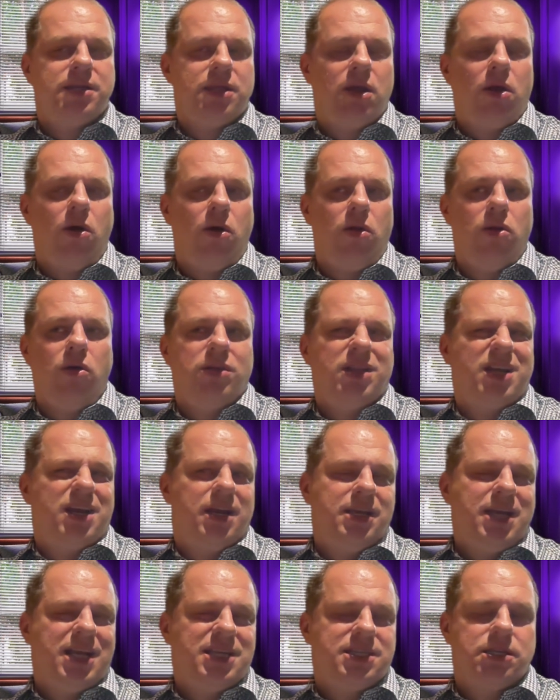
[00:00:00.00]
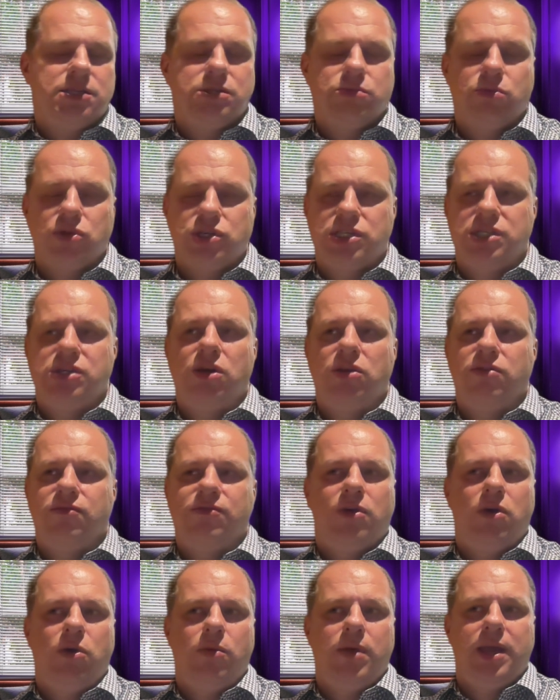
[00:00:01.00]
The all other industries was not
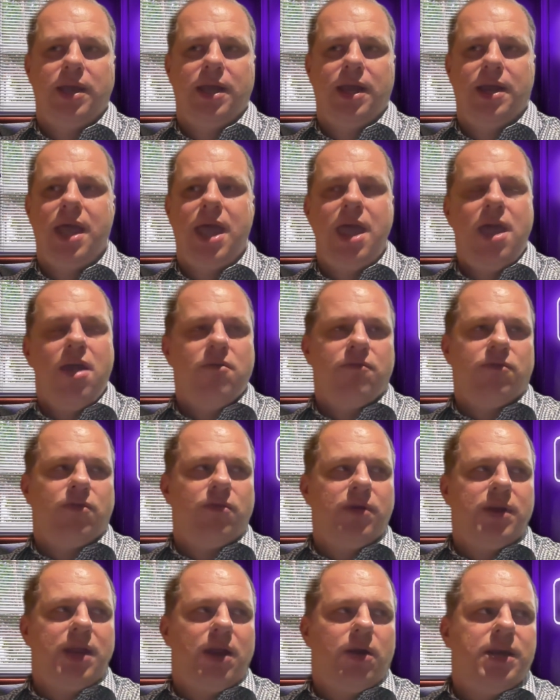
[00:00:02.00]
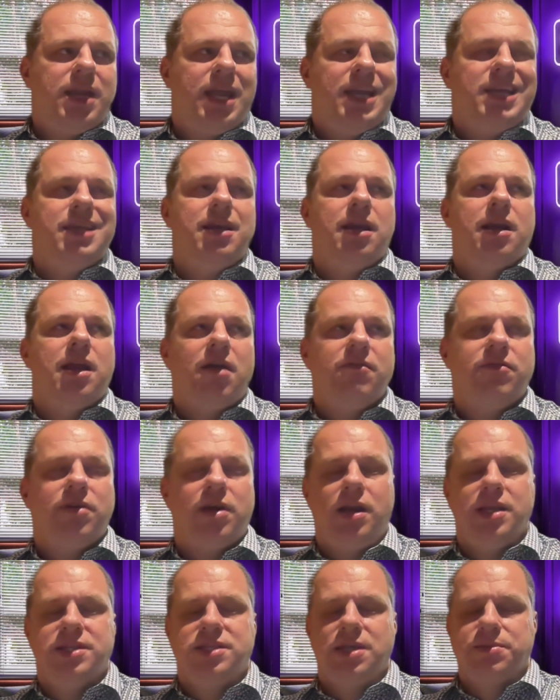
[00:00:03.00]
following, and they didn't have
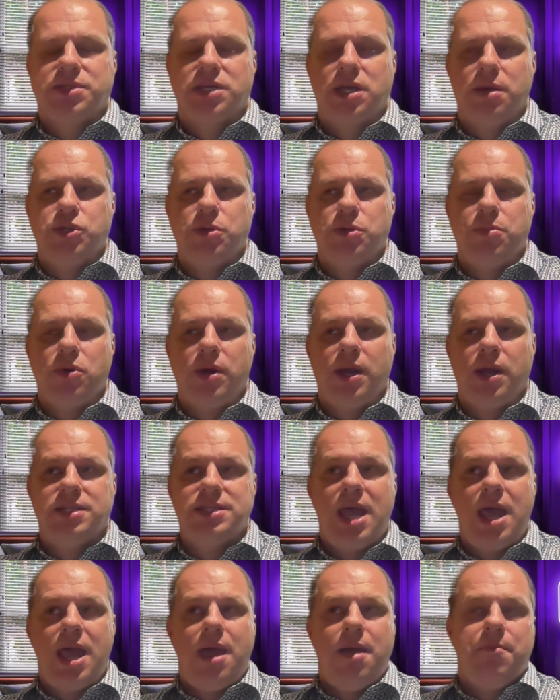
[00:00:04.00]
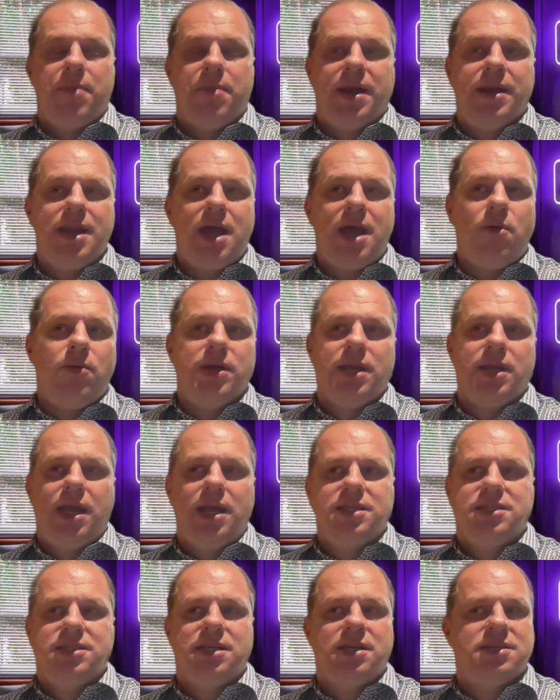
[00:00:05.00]
really subscription products. But
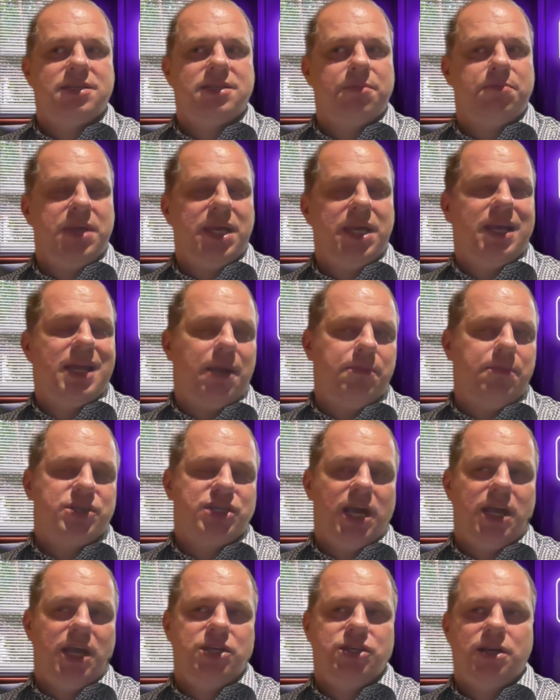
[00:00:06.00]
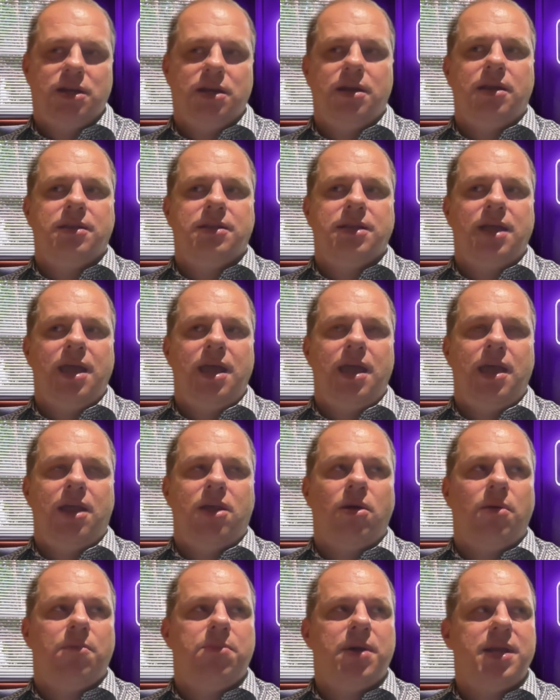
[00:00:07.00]
nowadays, there's a big game changer.
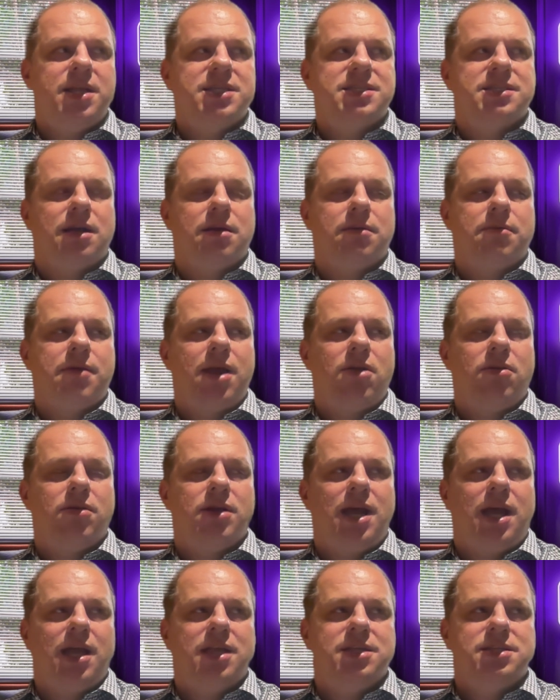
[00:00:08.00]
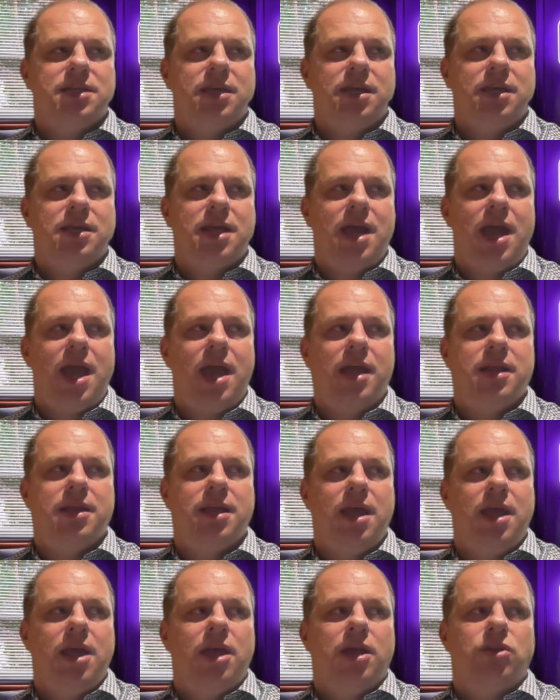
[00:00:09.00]
The companies start recognizing
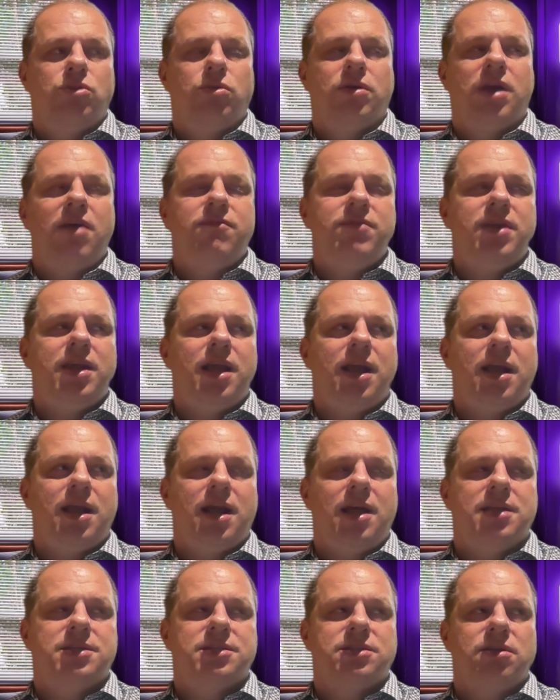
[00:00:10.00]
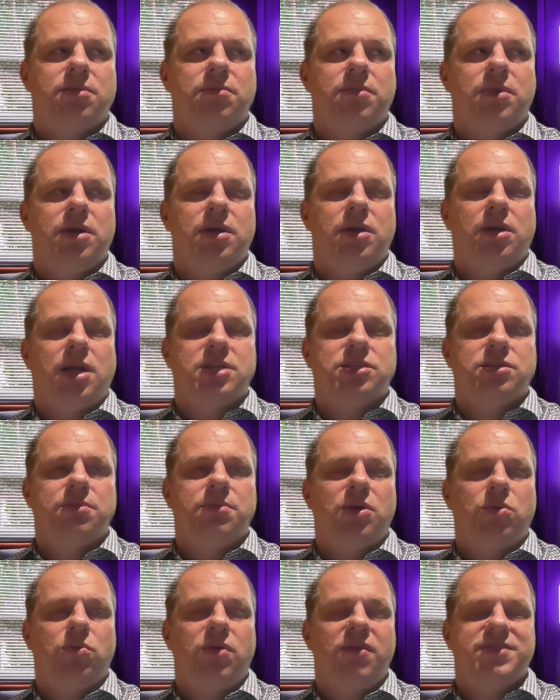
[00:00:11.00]
that to having a
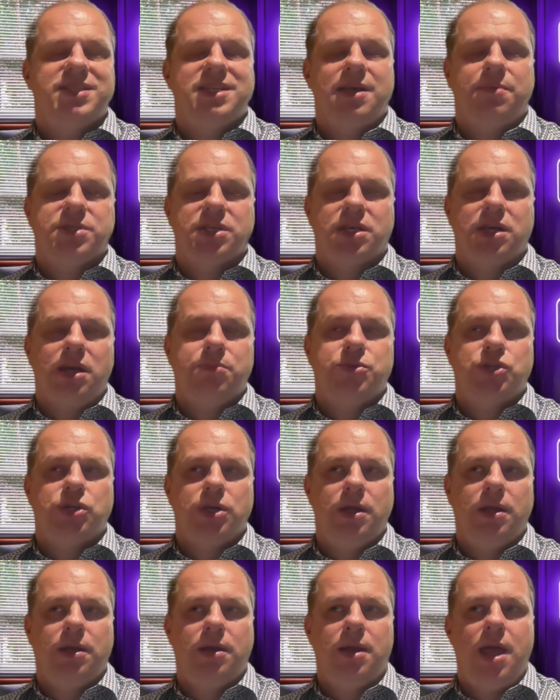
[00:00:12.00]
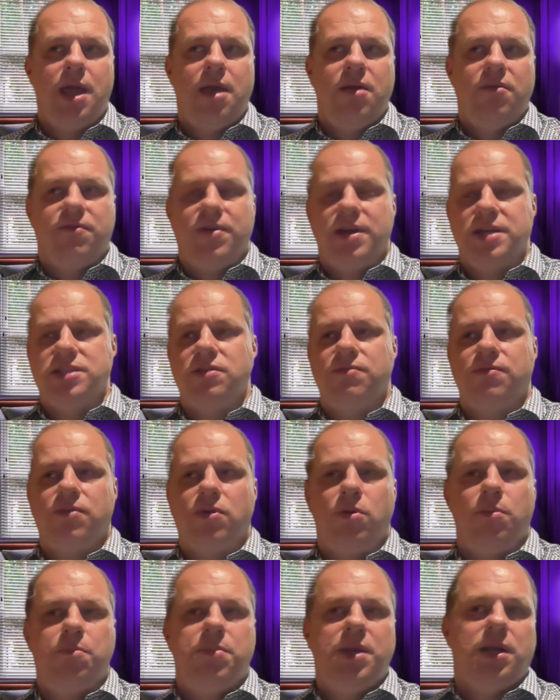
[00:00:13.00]
customer with subscription, first of
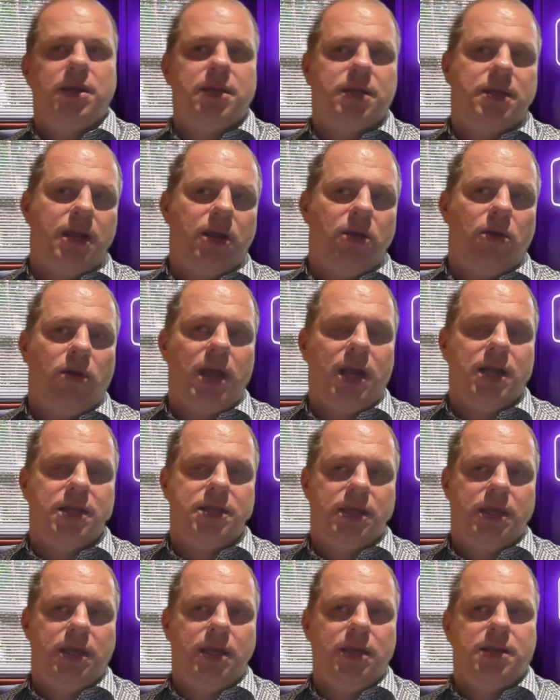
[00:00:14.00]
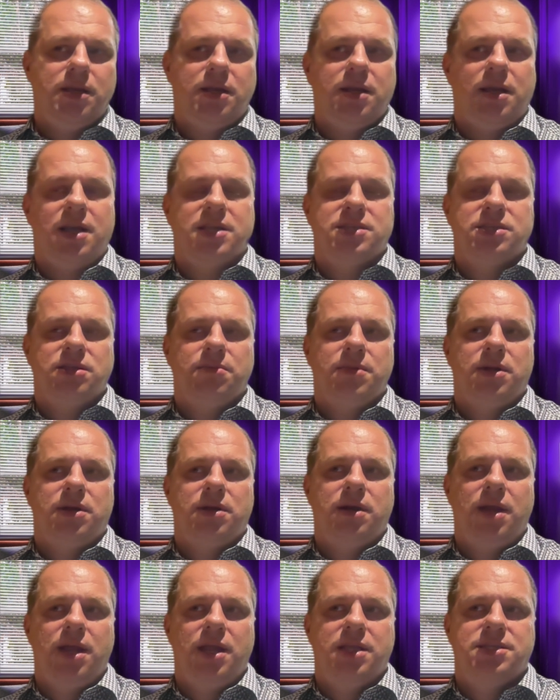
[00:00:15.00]
all, build the loyalty that the
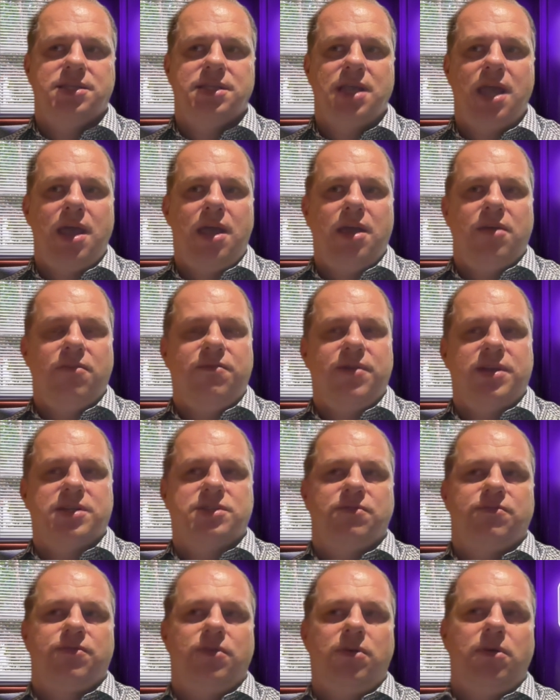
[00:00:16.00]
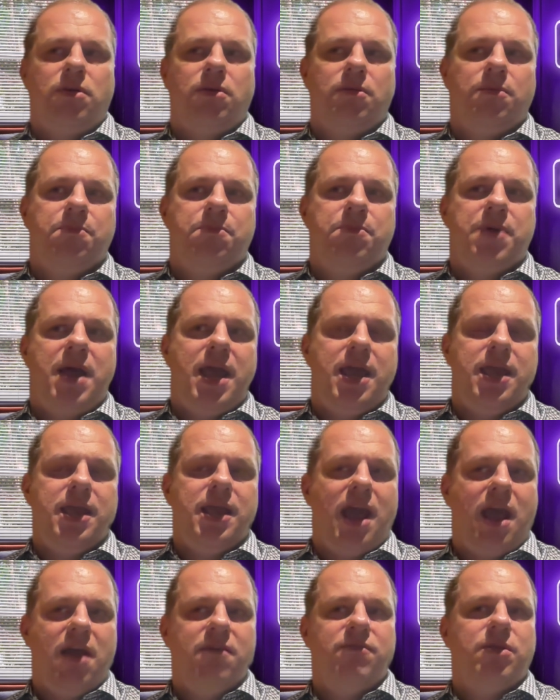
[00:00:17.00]
customer is, first of all,
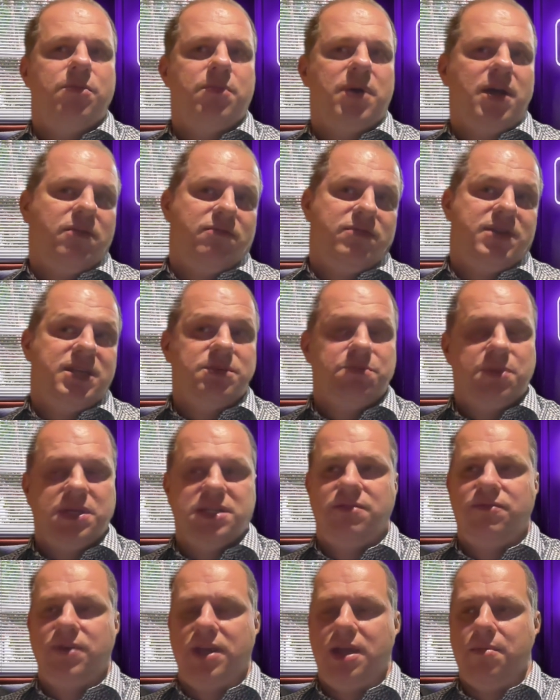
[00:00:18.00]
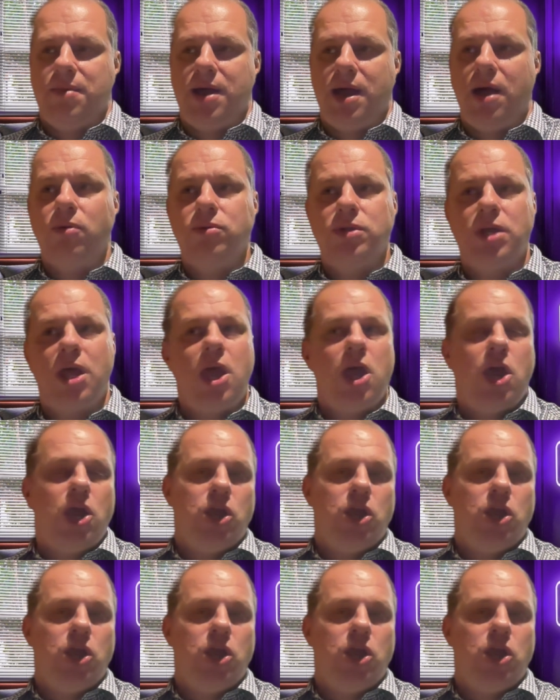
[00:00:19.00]
paying every month the specific amount.